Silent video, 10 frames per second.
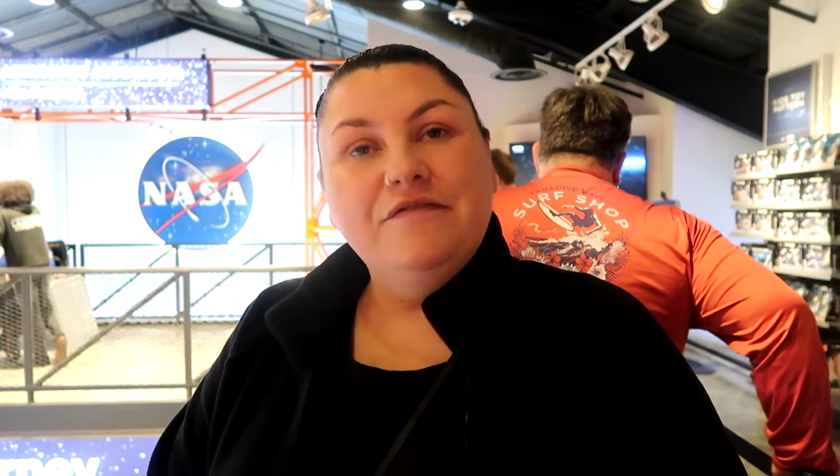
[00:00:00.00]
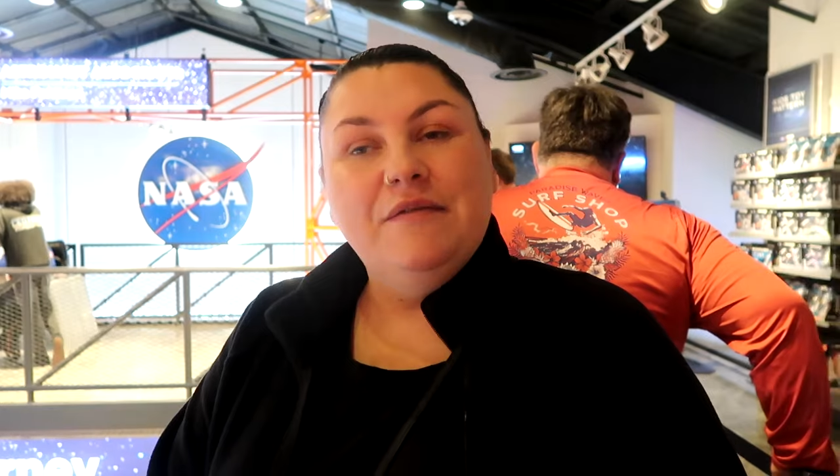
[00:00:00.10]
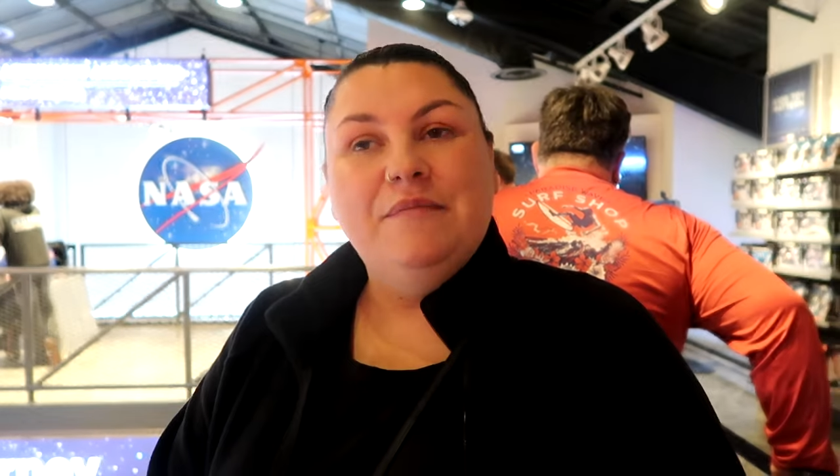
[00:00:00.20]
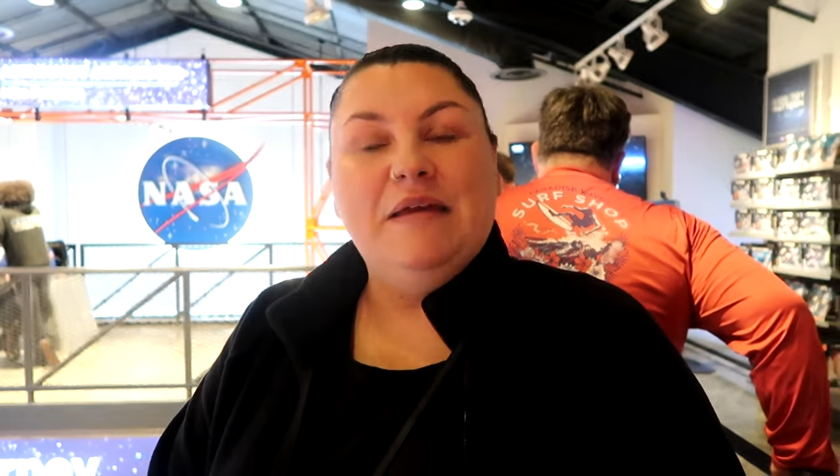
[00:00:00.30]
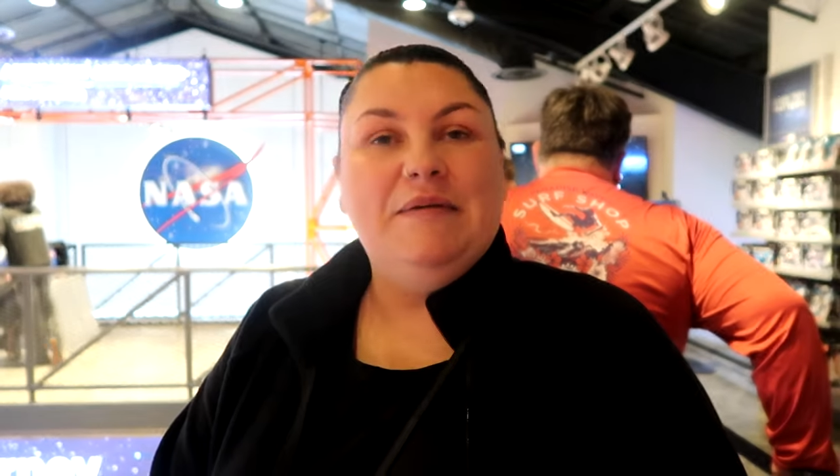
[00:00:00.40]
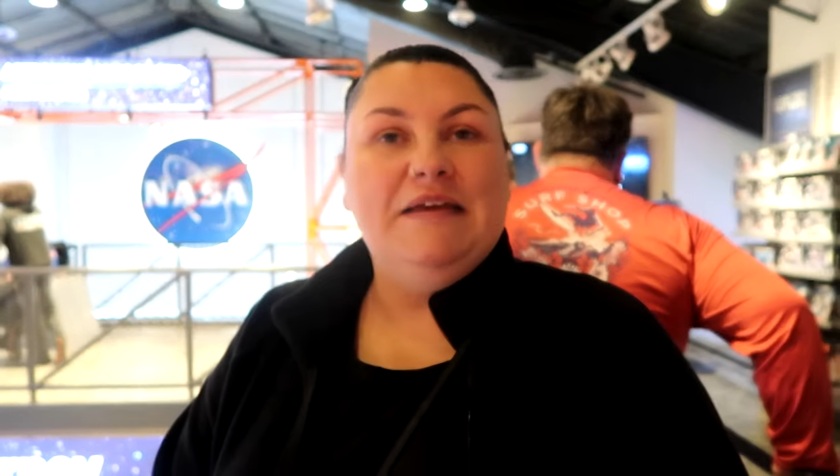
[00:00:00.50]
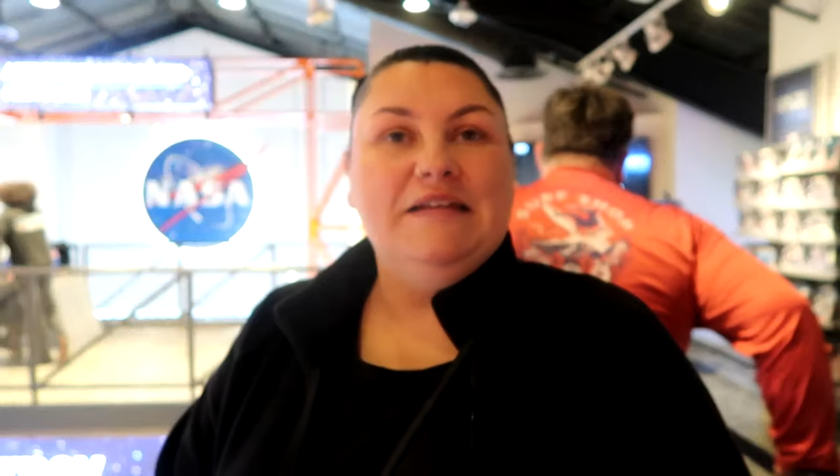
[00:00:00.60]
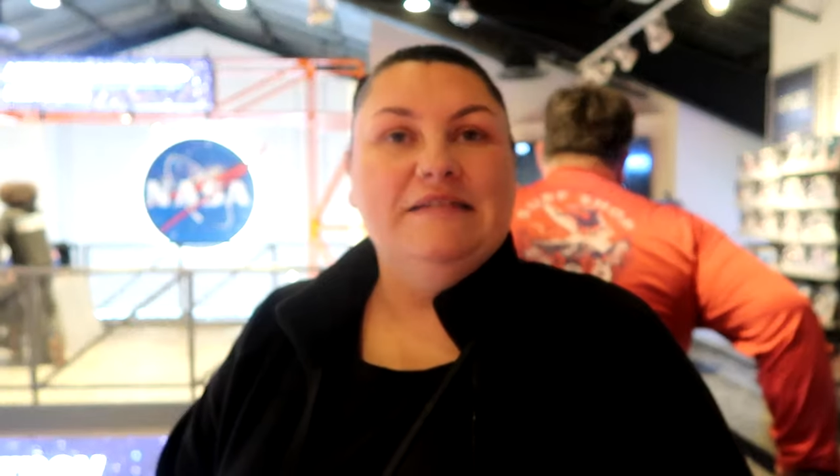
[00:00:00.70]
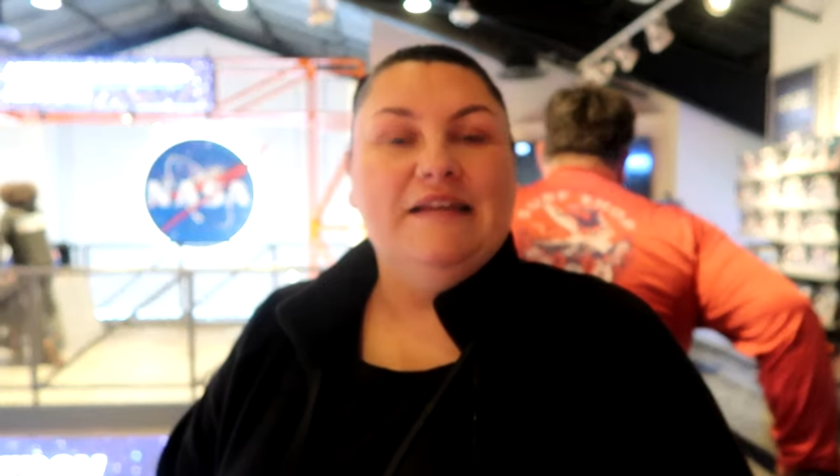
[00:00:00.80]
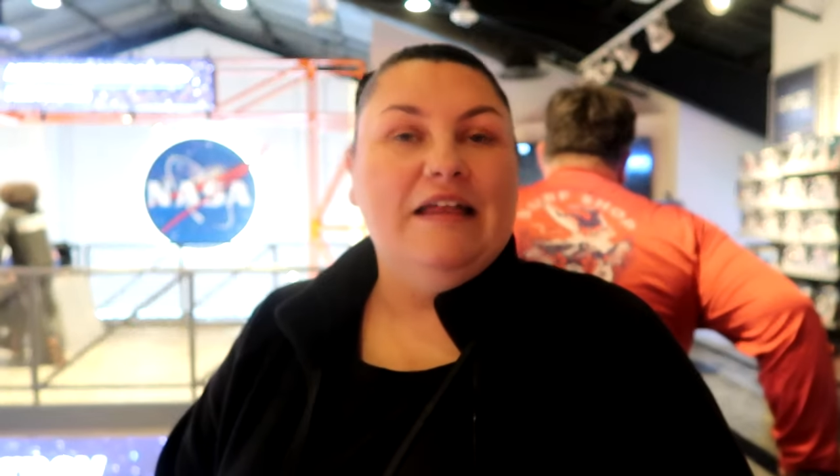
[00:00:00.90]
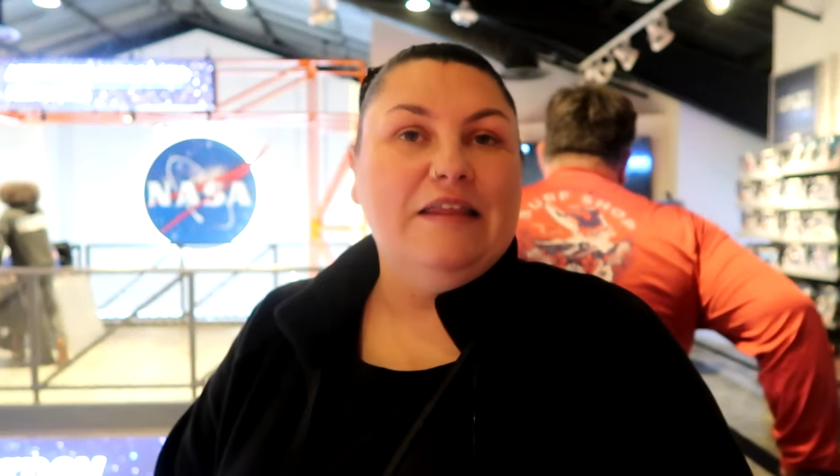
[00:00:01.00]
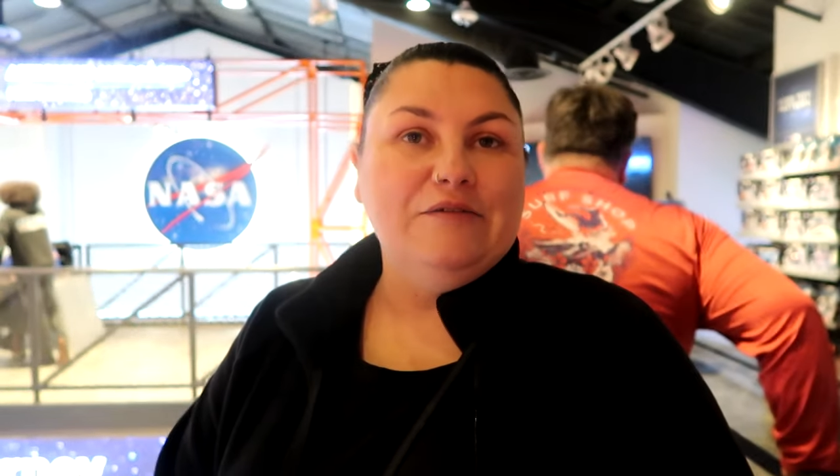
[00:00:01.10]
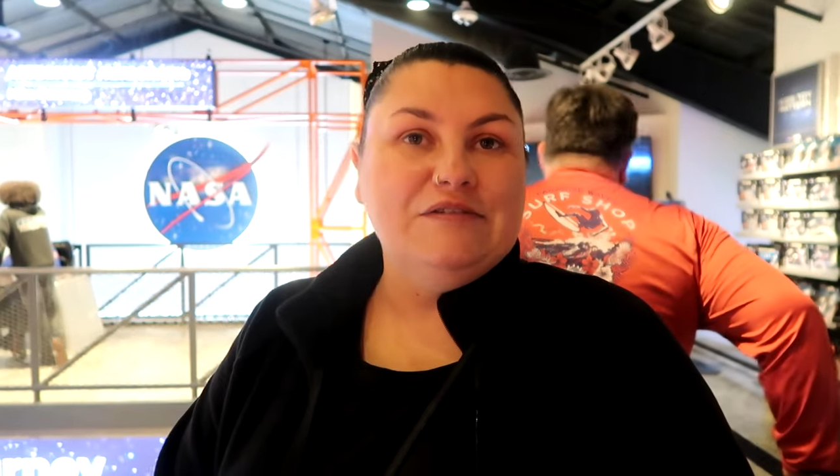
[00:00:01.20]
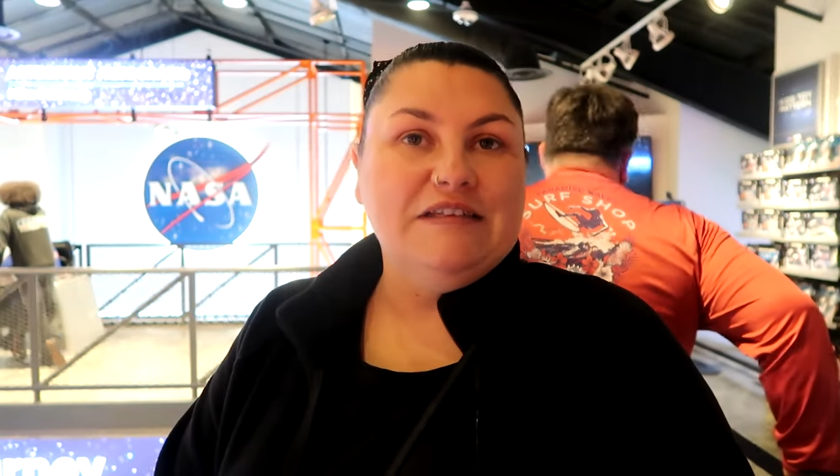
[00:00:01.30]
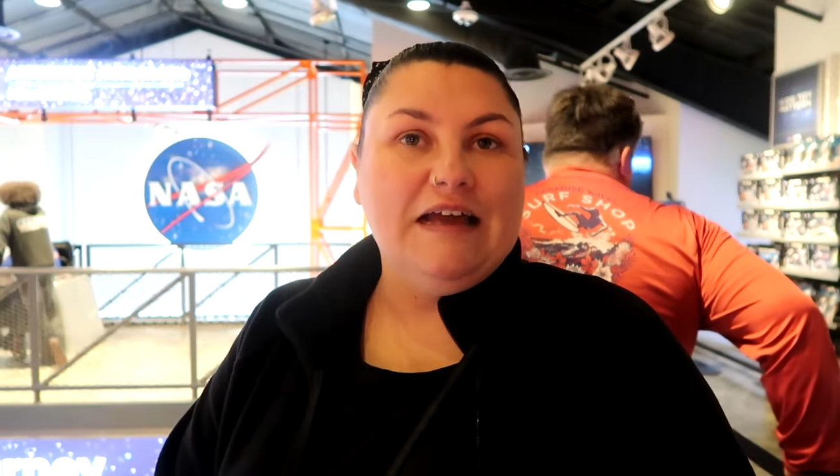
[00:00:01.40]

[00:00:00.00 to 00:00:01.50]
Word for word: and maybe he can say hello to the